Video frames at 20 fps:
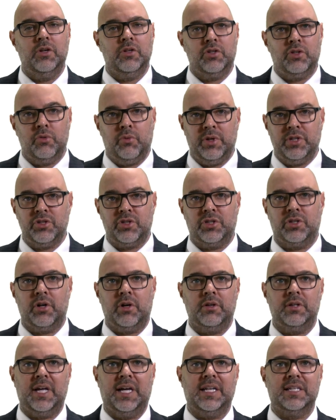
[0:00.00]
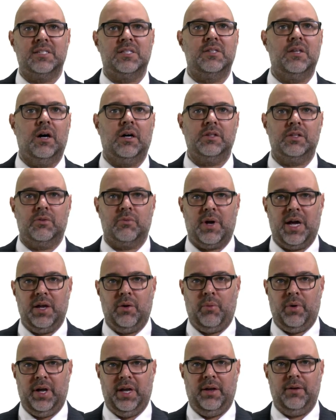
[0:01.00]
to ensure that it's done the
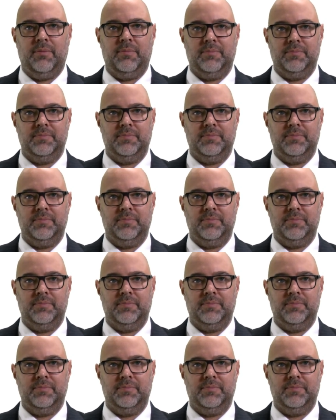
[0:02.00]
right way.